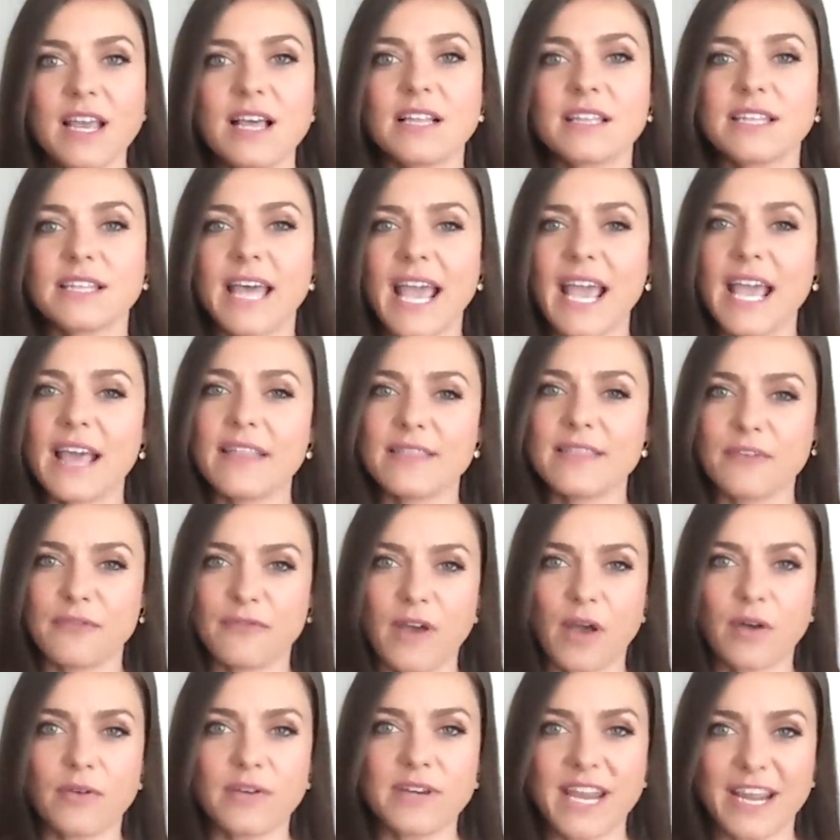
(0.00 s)
lay at the
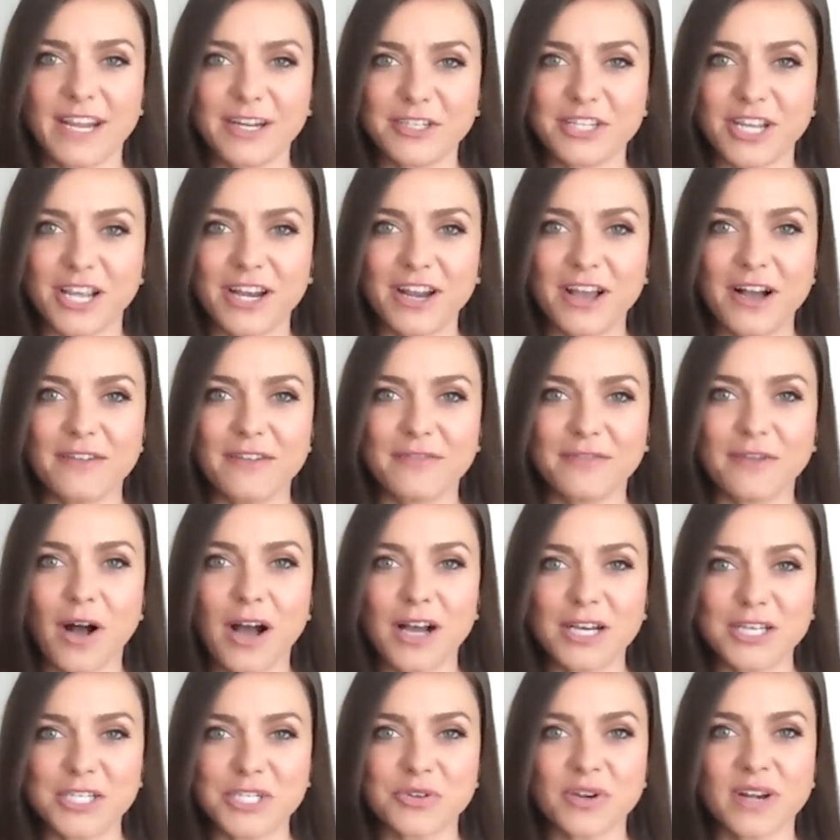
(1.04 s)
foundation of
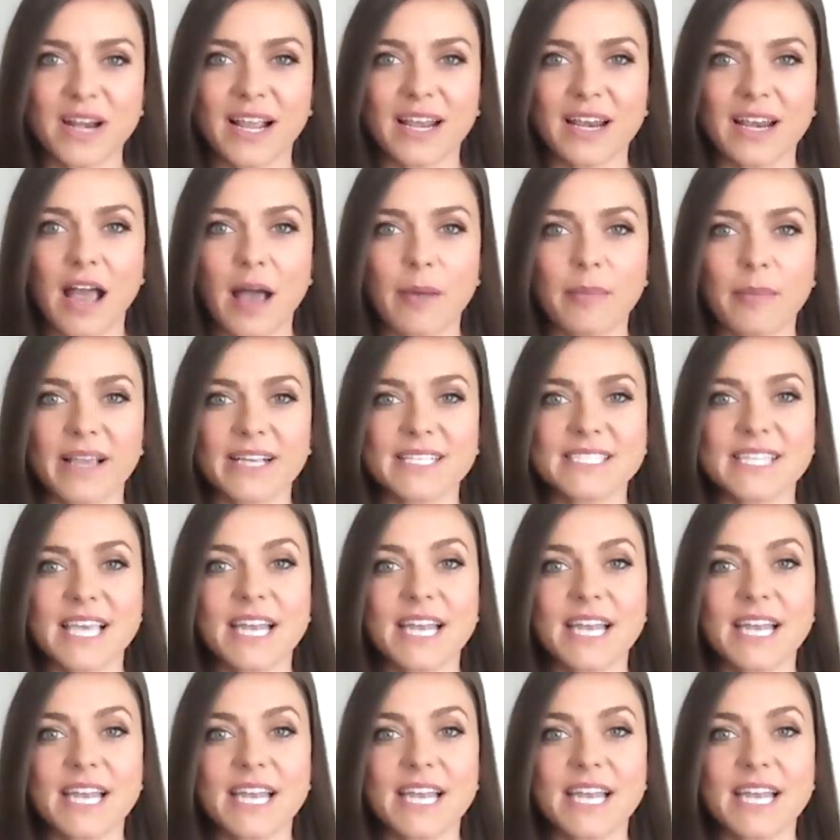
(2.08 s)
Austrian economics,